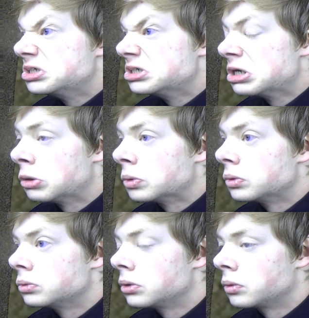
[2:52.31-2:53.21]
Oh
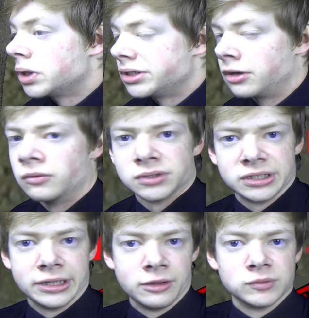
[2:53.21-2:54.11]
wait, no,
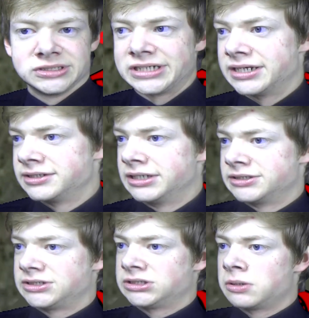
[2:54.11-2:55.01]
it was dead.
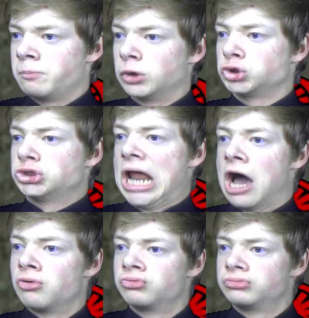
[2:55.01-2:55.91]
It's bush
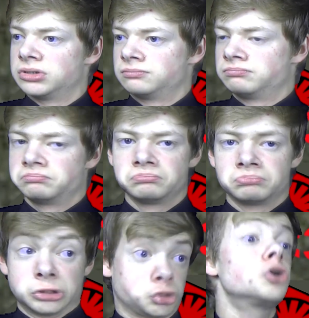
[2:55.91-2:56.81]
now.
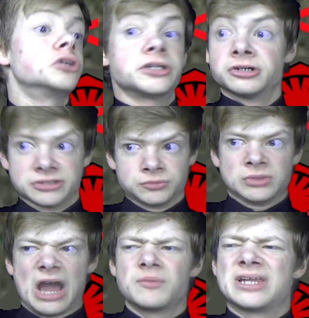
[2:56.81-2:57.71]
But good.
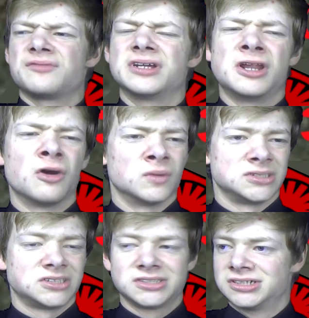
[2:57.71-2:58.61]
Now we definitely know
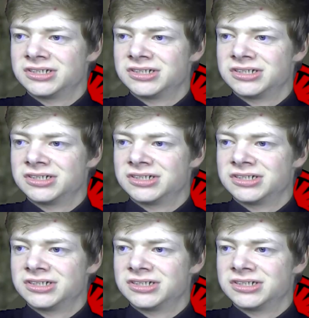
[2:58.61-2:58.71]
it's